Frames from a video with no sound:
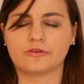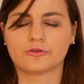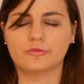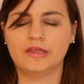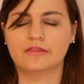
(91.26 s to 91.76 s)

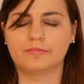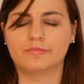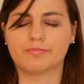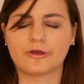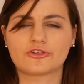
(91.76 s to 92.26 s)
grooming, the
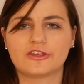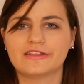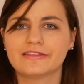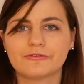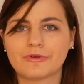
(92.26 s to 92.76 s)

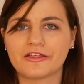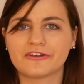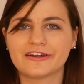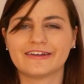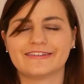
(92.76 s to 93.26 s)
brushing
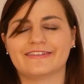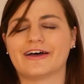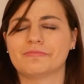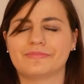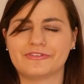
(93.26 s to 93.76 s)
rather,
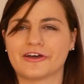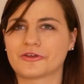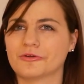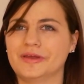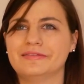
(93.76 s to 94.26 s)
not
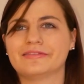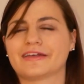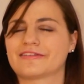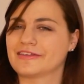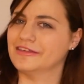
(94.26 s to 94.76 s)
grooming,
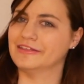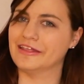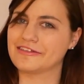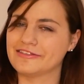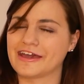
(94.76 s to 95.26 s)
that's in
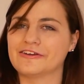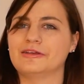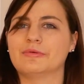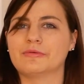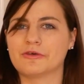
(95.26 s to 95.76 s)
its
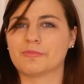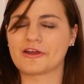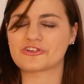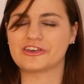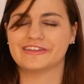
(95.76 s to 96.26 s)
entirety, but the
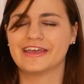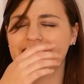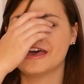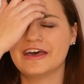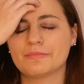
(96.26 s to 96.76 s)
brushing
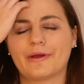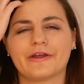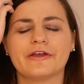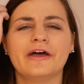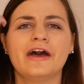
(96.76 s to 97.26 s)

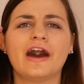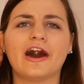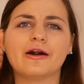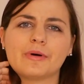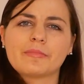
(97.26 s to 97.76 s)
part,
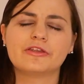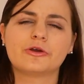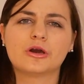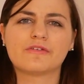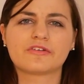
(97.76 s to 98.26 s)
I'm gonna
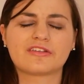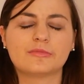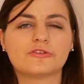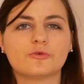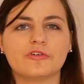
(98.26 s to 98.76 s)
go over
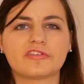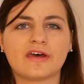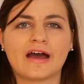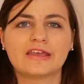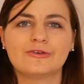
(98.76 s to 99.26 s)
some of the tools
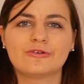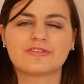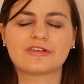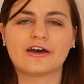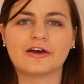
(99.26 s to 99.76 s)
that I use.